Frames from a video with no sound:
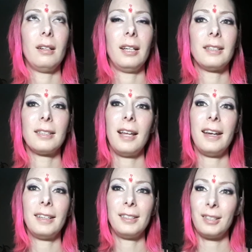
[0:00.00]
It's
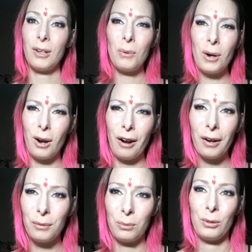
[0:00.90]
like so
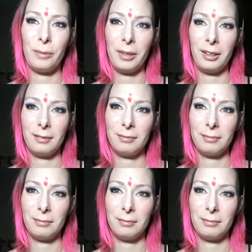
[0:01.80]
heartwarming